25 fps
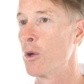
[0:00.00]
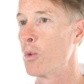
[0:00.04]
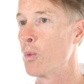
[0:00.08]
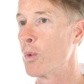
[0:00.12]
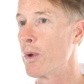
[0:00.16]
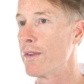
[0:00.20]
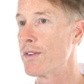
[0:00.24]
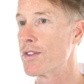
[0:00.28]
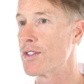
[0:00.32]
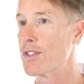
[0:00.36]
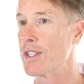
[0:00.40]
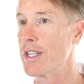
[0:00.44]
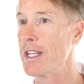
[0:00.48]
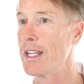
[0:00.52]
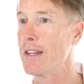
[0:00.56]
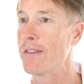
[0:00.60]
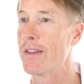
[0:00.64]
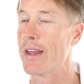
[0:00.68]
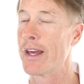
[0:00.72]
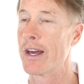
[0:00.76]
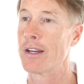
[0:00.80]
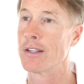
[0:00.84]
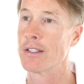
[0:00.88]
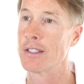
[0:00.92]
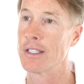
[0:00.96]
we've seen
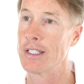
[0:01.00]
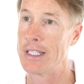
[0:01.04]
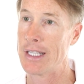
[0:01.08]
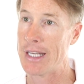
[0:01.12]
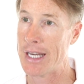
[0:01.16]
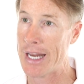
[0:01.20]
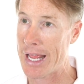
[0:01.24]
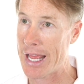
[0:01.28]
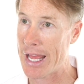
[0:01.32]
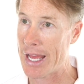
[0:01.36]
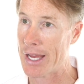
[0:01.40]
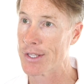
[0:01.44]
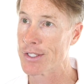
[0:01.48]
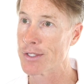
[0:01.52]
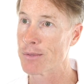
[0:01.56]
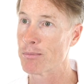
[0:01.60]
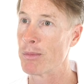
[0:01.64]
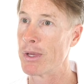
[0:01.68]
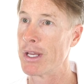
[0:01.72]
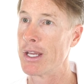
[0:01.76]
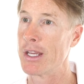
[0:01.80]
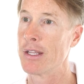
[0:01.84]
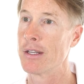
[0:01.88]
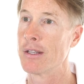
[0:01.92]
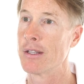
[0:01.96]
that it has
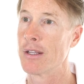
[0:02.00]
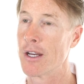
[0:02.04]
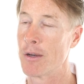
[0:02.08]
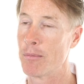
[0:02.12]
made